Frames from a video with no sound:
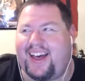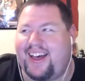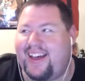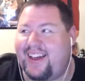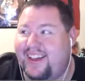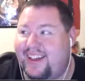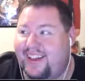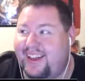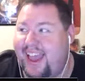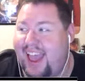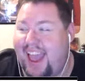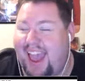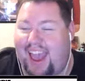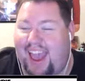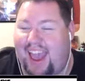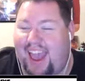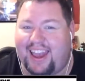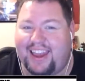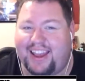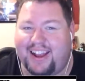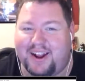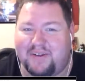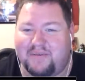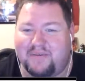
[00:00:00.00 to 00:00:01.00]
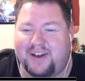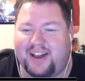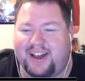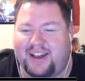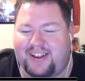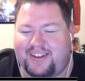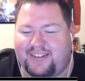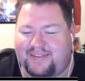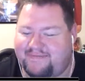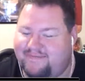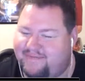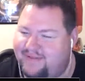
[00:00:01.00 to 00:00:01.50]
Hey, you know what?
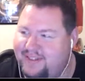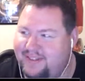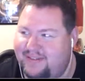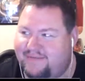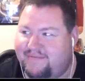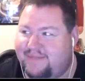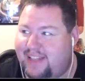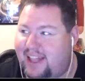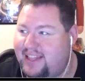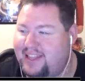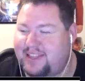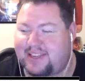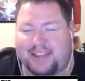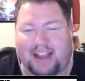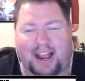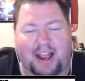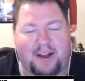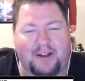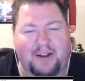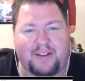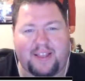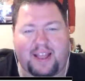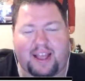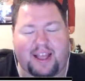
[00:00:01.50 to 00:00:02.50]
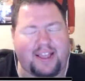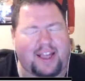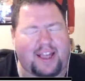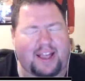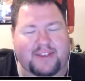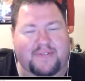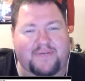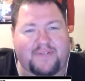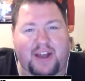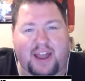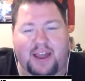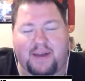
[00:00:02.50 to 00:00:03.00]
That's
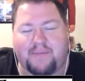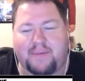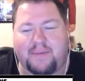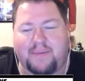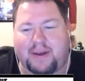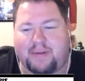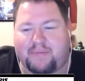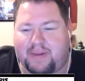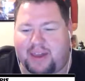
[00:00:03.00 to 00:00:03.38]
fine by me.